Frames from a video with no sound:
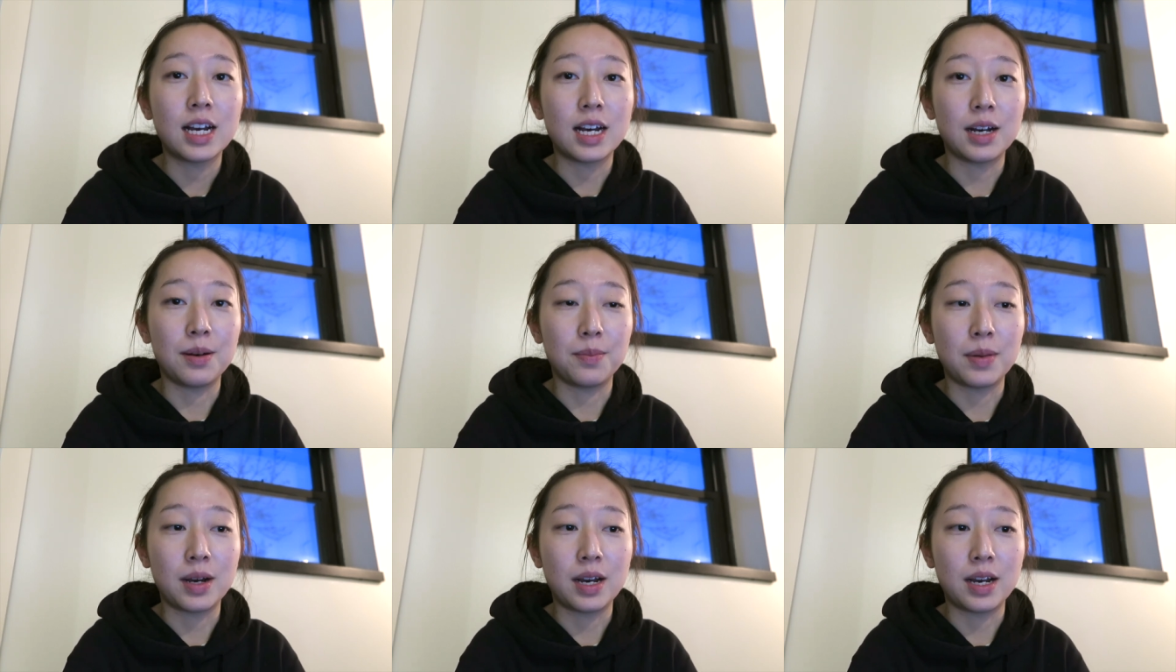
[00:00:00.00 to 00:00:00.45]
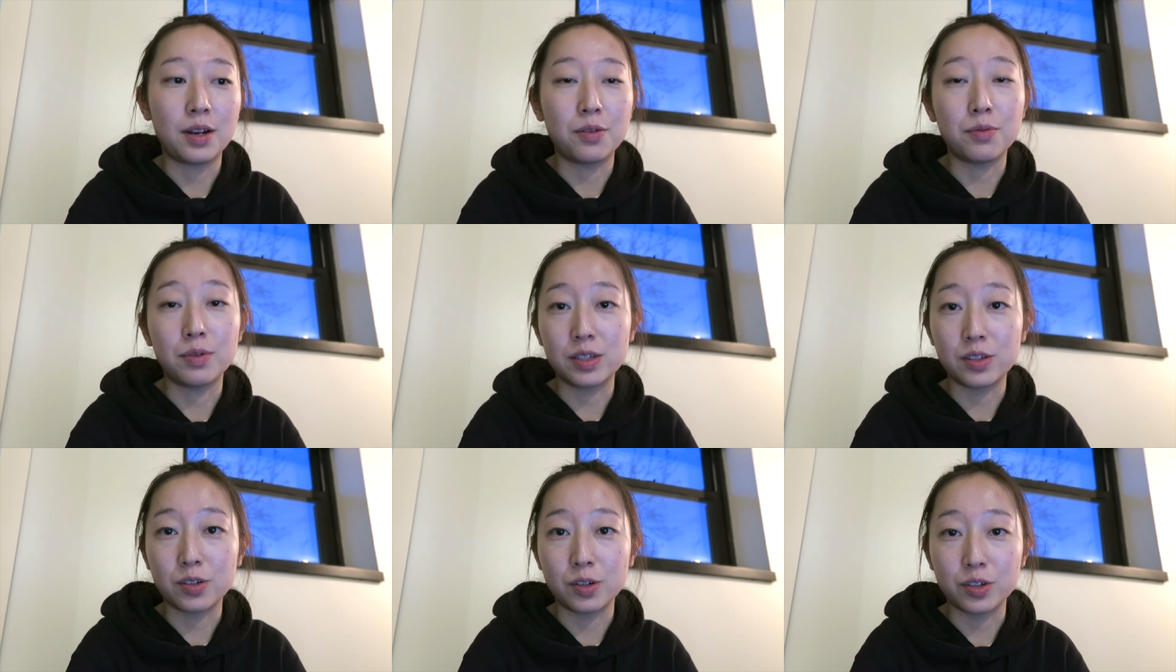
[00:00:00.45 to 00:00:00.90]
on my
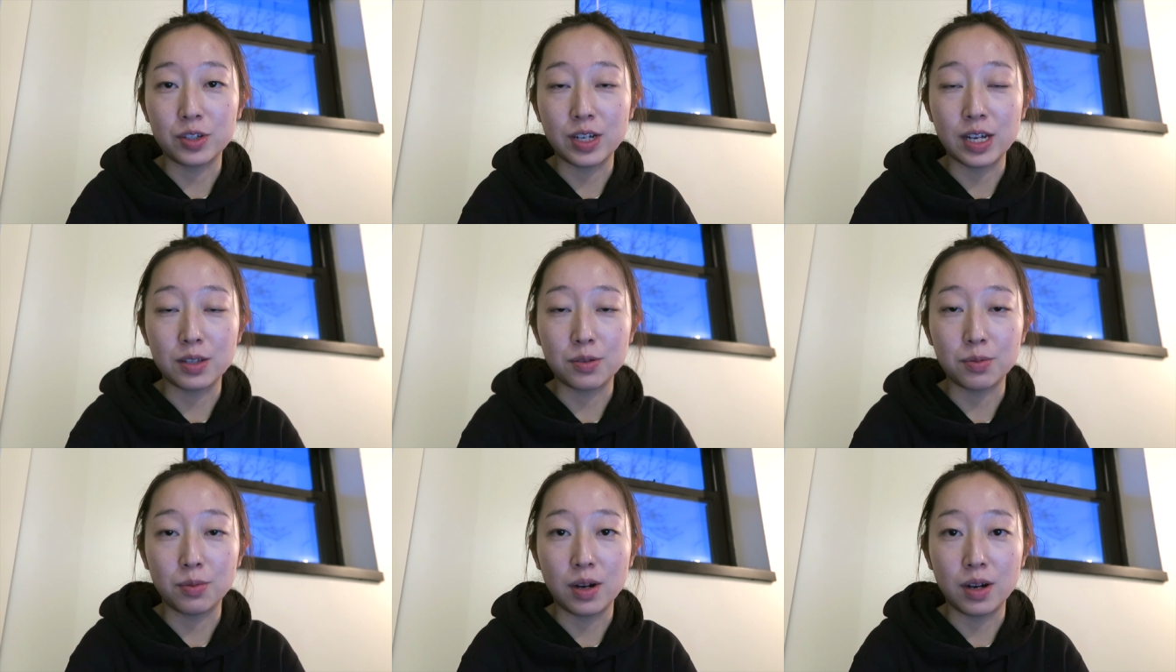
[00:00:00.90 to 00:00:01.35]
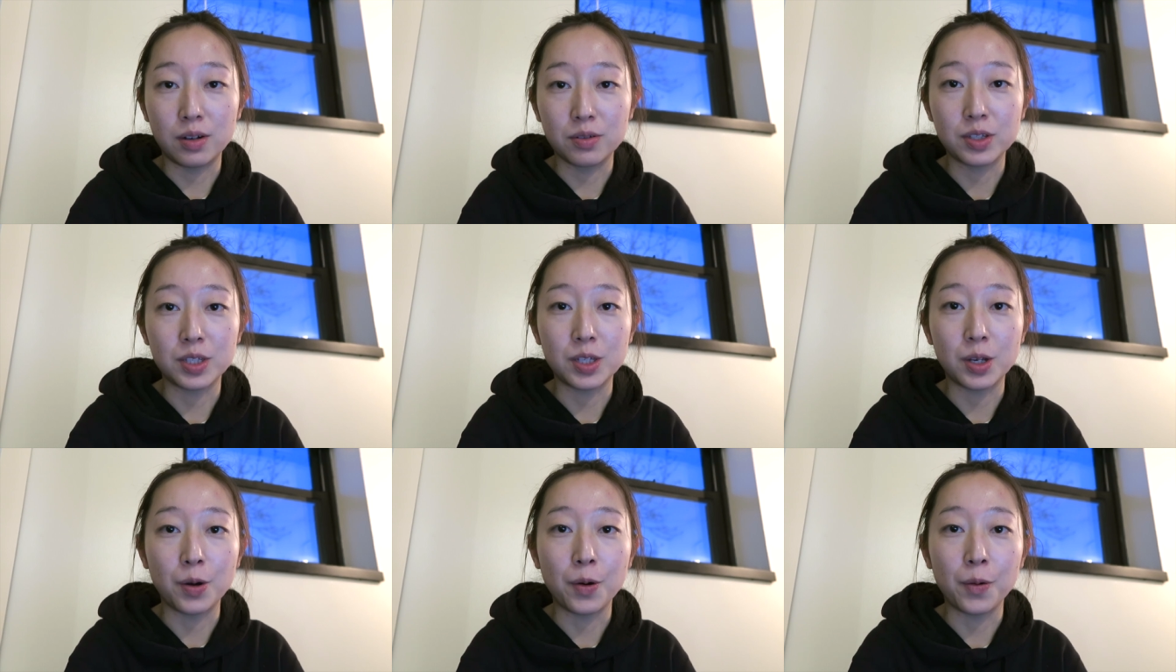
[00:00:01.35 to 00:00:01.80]
research as well
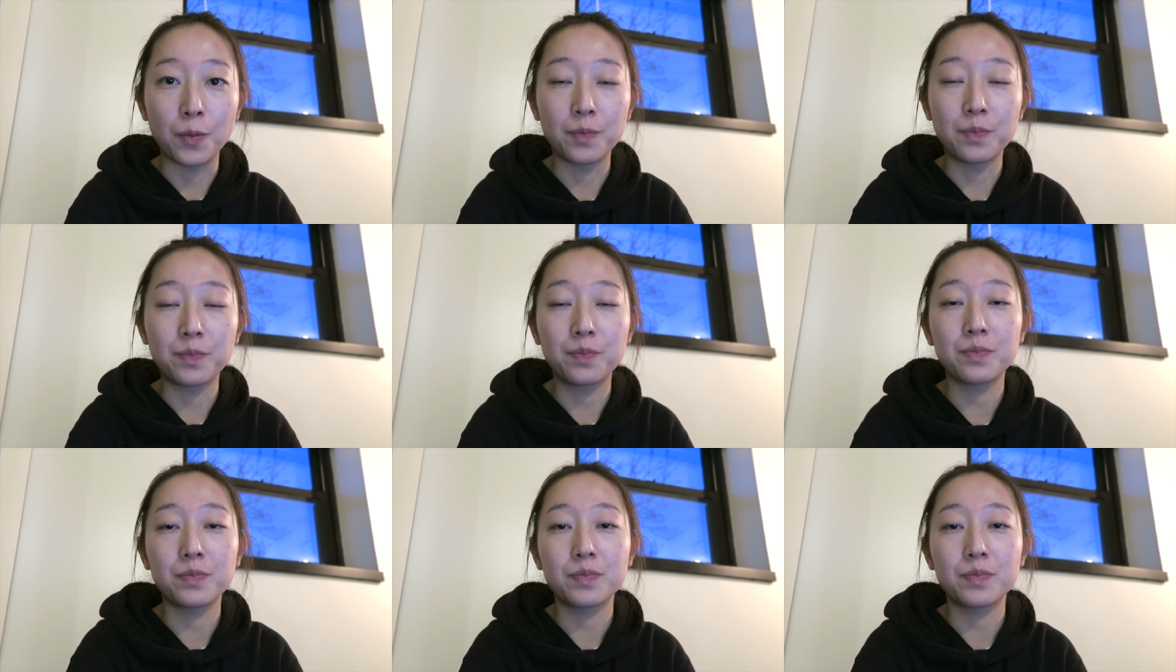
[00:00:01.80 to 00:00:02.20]
so